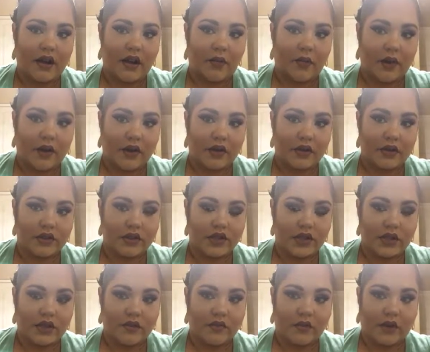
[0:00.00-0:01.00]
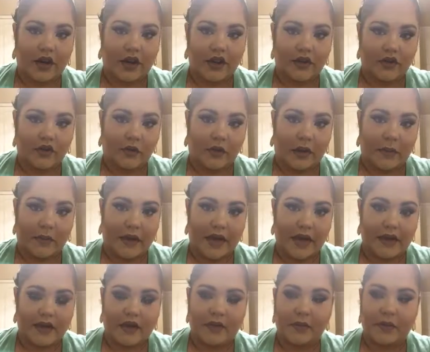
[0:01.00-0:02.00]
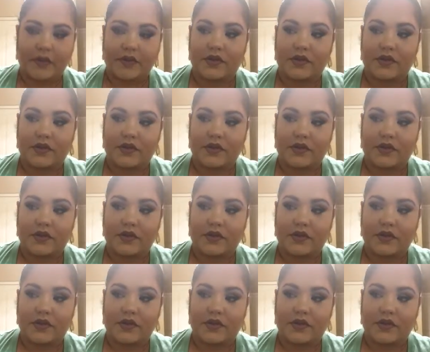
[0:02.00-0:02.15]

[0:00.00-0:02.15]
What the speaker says: I want to achieve when I do my makeup.